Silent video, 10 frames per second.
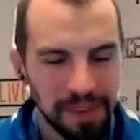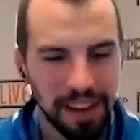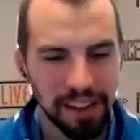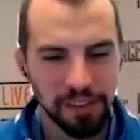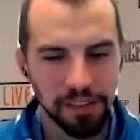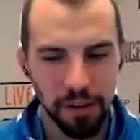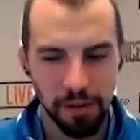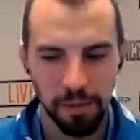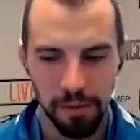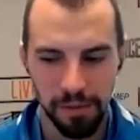So
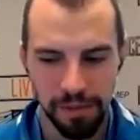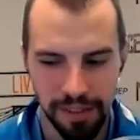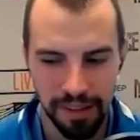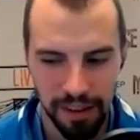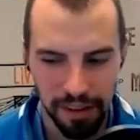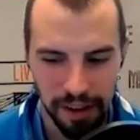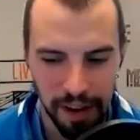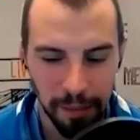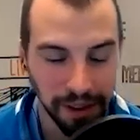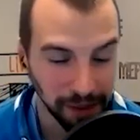there
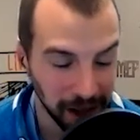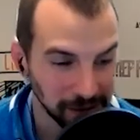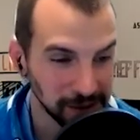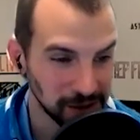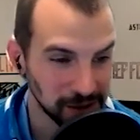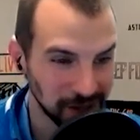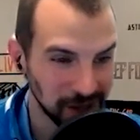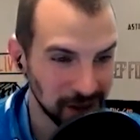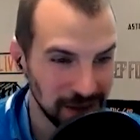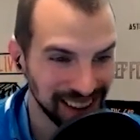can be a lot of results that
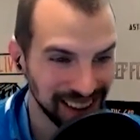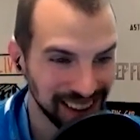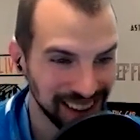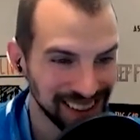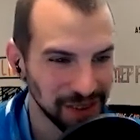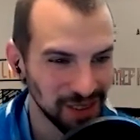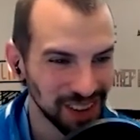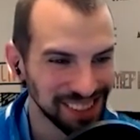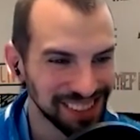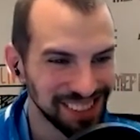come back when
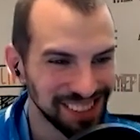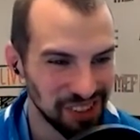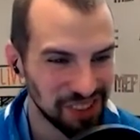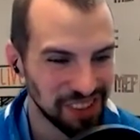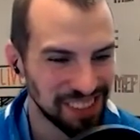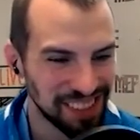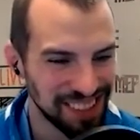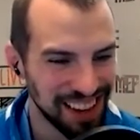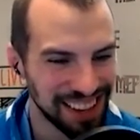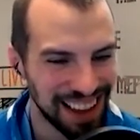you run generative
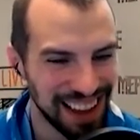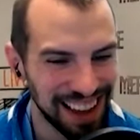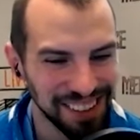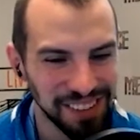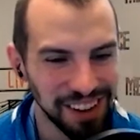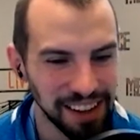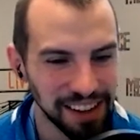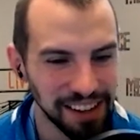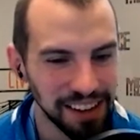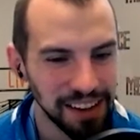design. How do you
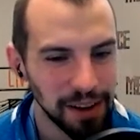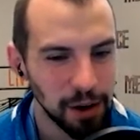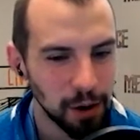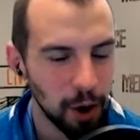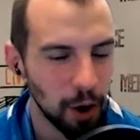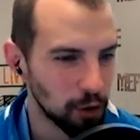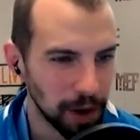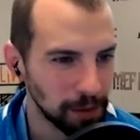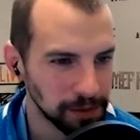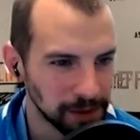not get
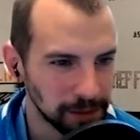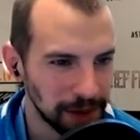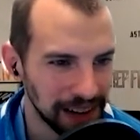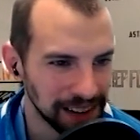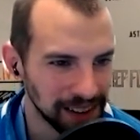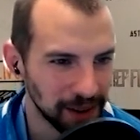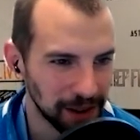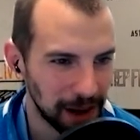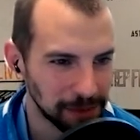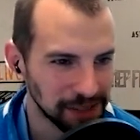overwhelmed by all the
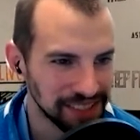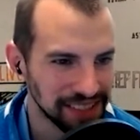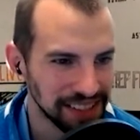options?